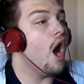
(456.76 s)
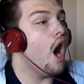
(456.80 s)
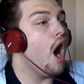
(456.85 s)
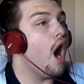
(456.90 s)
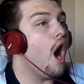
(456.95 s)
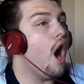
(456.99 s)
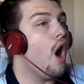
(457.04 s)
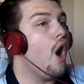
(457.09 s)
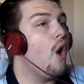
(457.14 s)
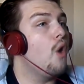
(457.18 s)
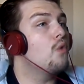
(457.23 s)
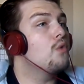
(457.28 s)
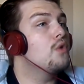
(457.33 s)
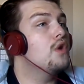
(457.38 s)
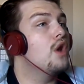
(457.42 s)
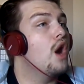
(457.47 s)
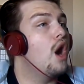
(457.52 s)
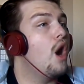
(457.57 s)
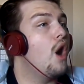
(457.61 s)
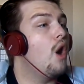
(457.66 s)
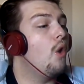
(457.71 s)
Oh
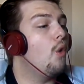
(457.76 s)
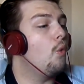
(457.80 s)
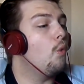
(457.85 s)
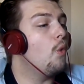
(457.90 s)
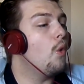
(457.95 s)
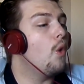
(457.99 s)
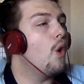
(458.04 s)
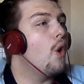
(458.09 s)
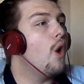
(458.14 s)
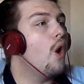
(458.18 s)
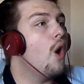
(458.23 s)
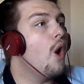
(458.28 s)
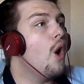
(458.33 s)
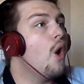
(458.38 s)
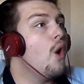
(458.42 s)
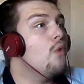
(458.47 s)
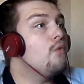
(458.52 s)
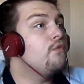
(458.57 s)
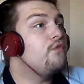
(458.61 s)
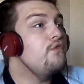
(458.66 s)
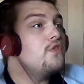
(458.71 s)

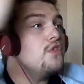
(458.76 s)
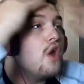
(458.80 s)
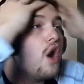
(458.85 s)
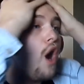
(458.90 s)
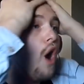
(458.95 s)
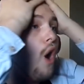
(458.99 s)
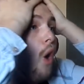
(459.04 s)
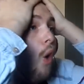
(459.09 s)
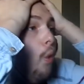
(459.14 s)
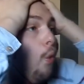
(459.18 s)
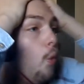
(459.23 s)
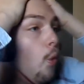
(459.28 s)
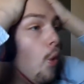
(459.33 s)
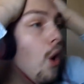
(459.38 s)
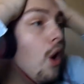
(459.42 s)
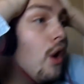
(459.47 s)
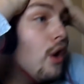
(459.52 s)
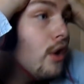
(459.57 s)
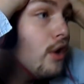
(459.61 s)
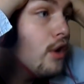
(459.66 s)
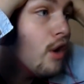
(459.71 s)
no! No!
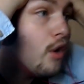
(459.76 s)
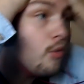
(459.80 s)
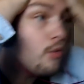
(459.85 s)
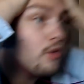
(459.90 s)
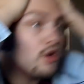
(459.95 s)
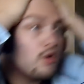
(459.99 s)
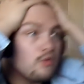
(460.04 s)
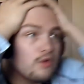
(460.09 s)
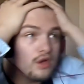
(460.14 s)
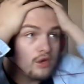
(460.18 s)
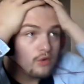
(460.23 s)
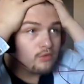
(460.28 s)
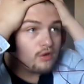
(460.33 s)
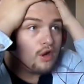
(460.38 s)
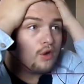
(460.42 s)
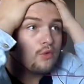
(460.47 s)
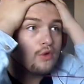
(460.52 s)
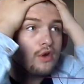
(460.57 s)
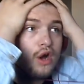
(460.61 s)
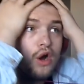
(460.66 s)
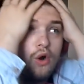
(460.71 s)
No, no, no,
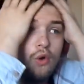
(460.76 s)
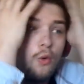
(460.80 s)
no, no!